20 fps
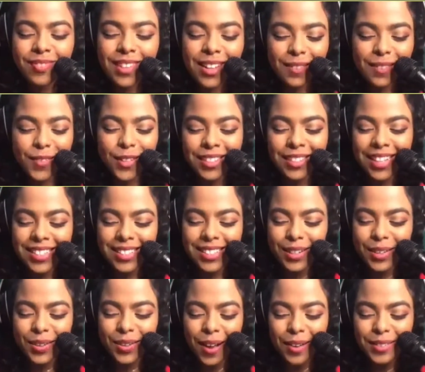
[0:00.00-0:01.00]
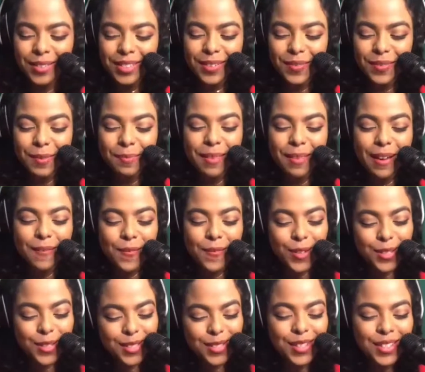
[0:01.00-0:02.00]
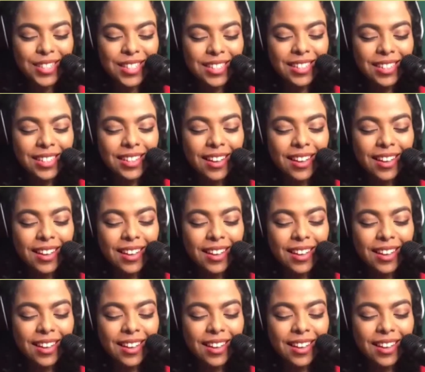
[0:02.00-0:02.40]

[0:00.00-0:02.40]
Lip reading: I feel nice and grounded from that first song.